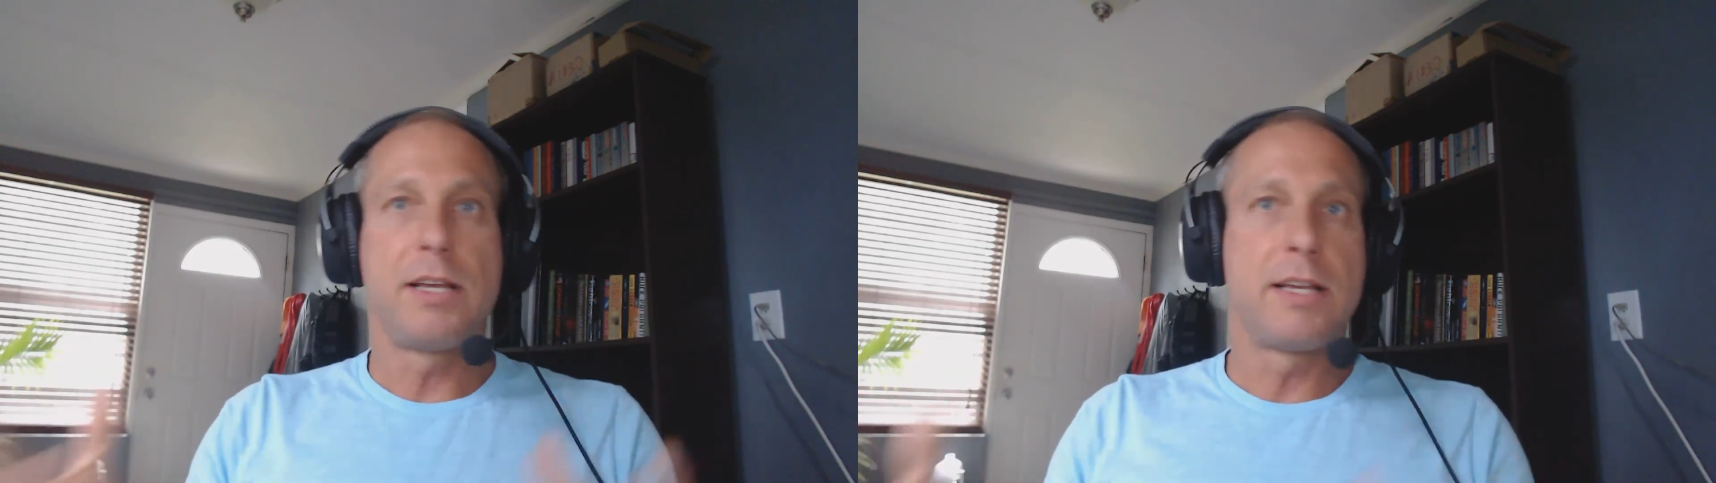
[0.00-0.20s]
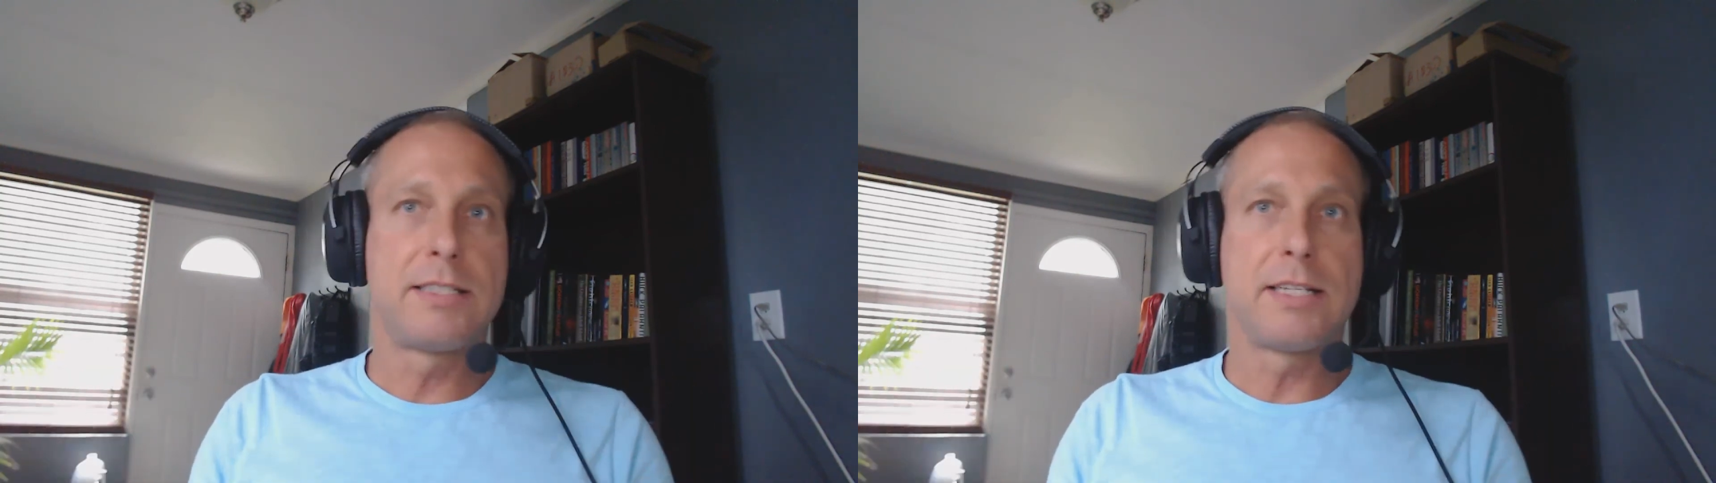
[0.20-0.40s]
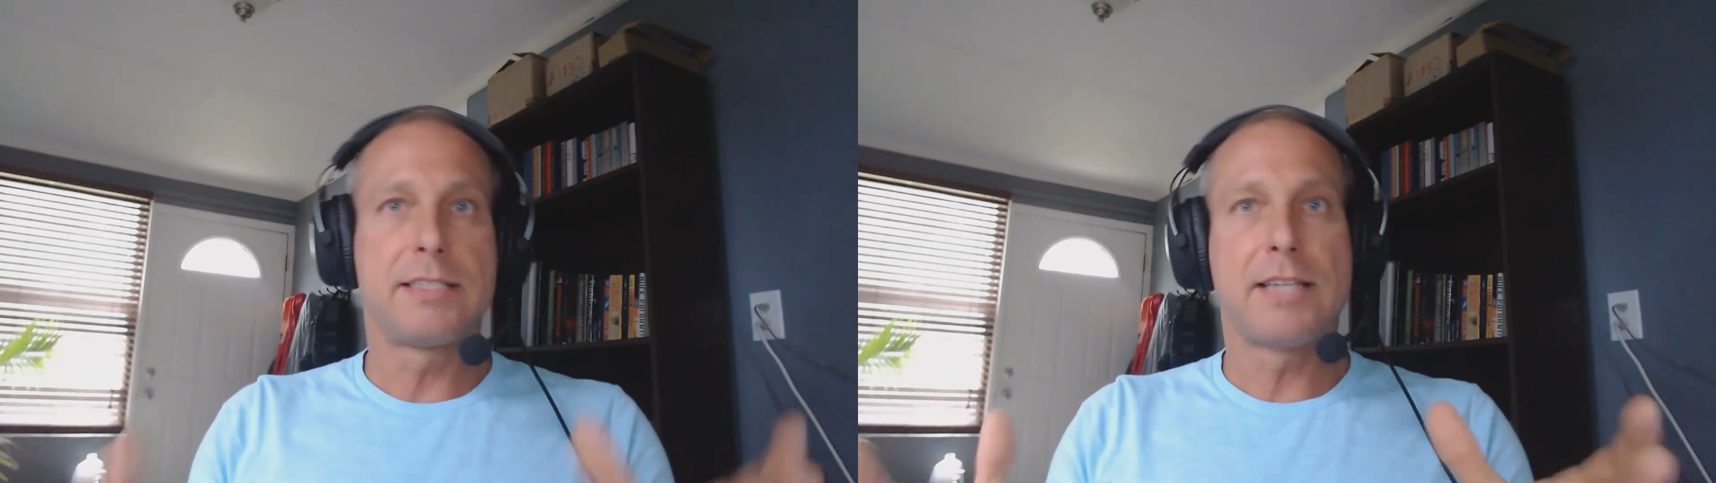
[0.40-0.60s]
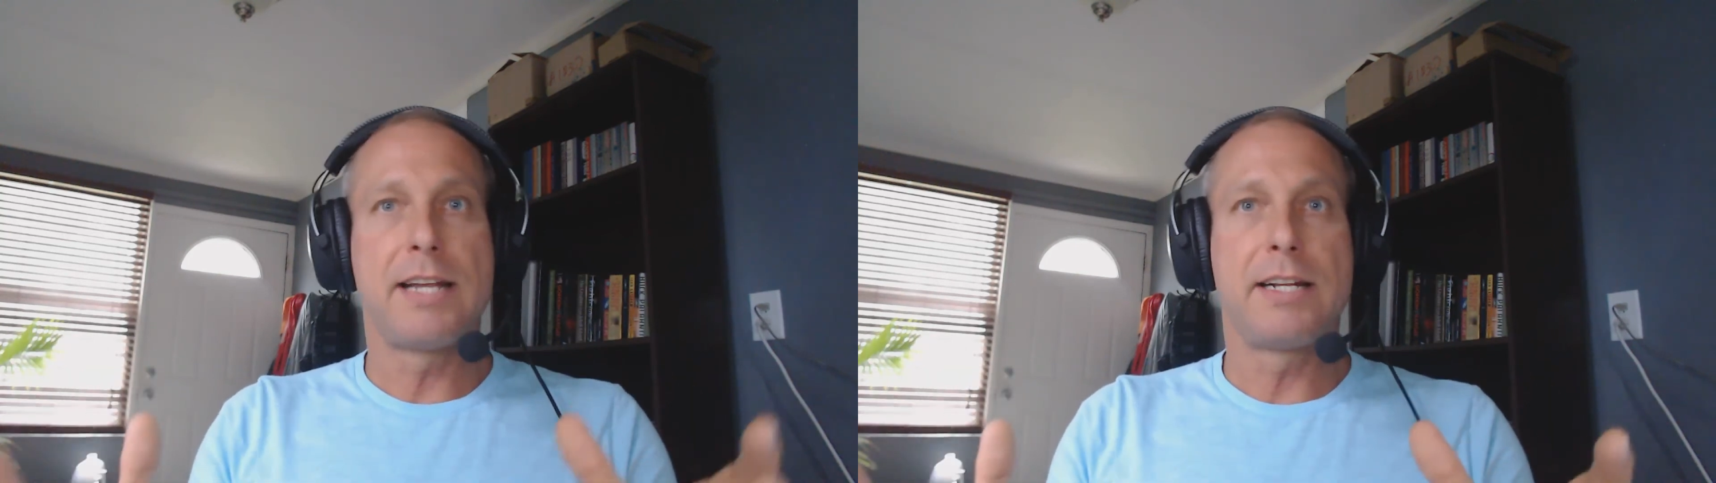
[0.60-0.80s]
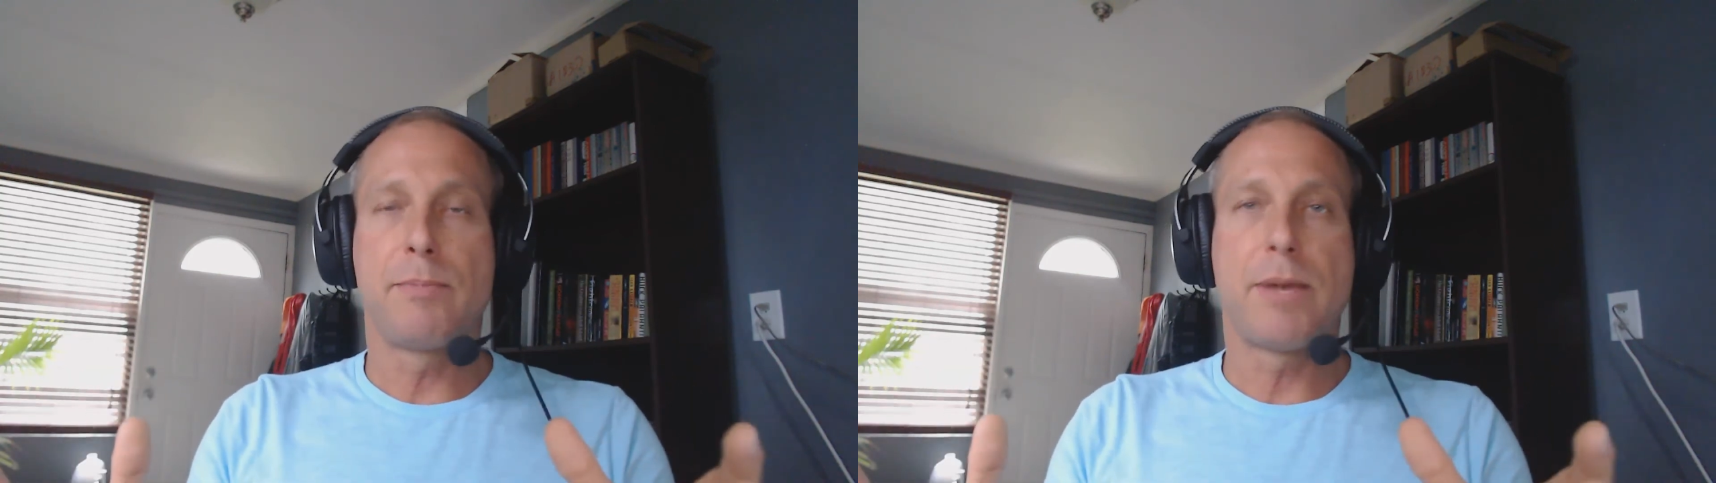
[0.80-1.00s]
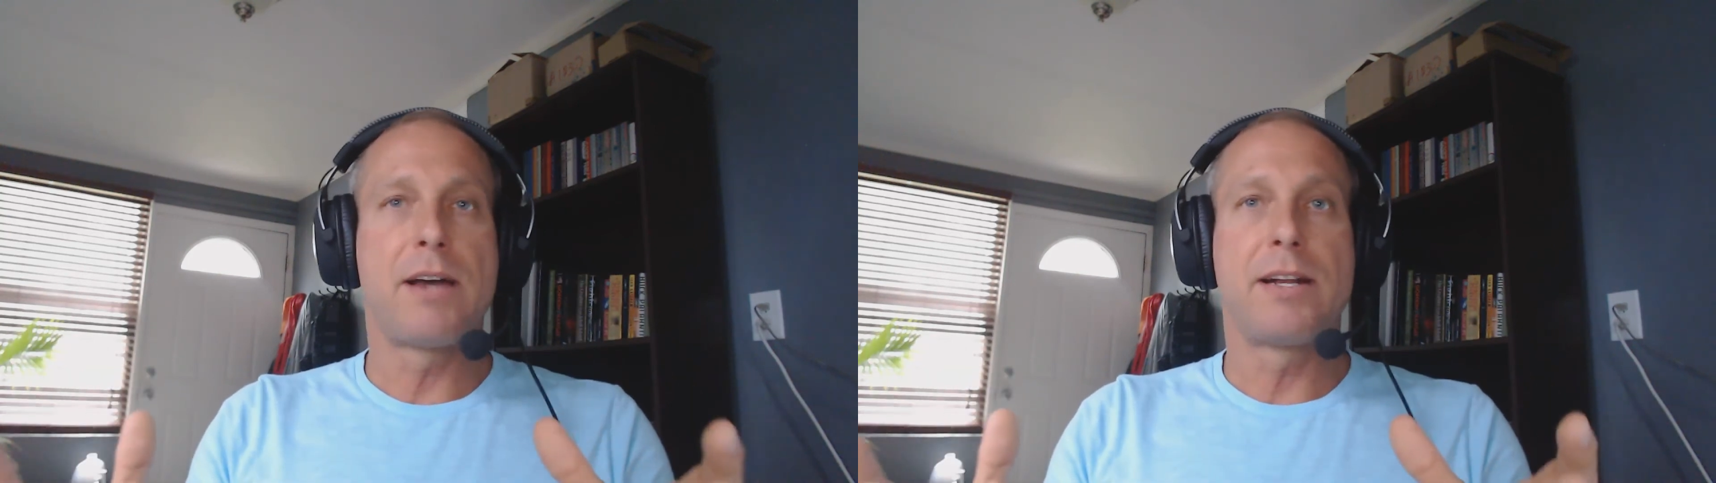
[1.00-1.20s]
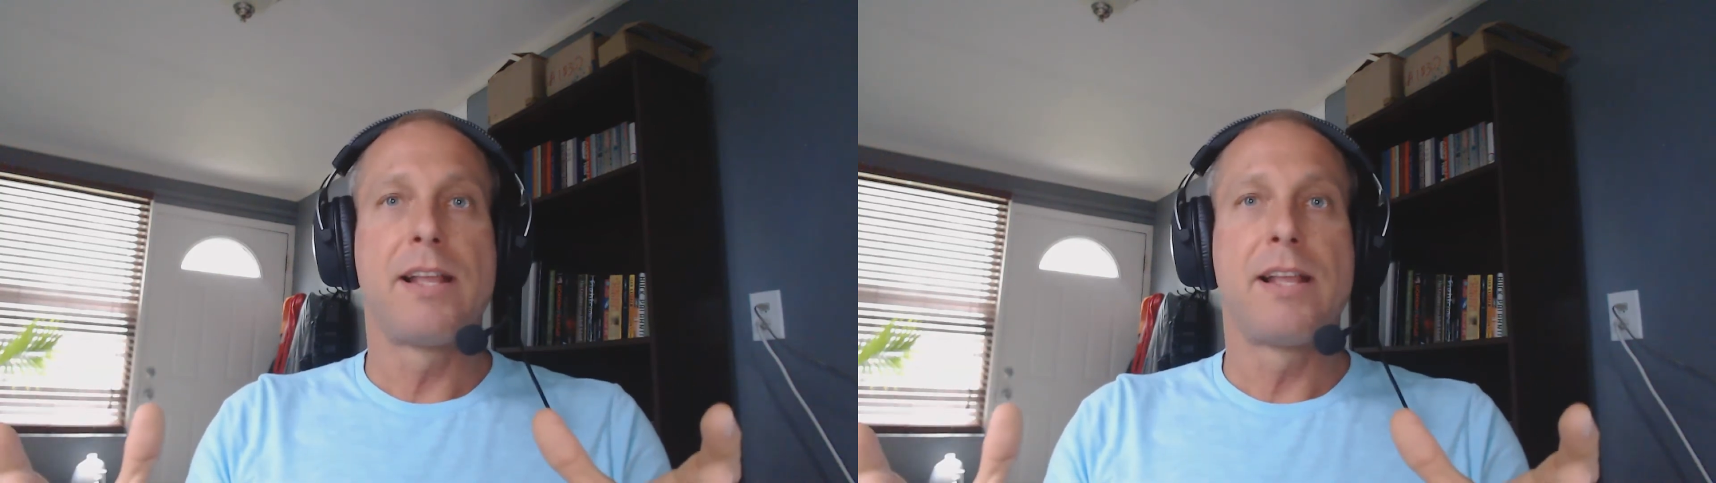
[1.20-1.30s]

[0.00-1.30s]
gets excited about it,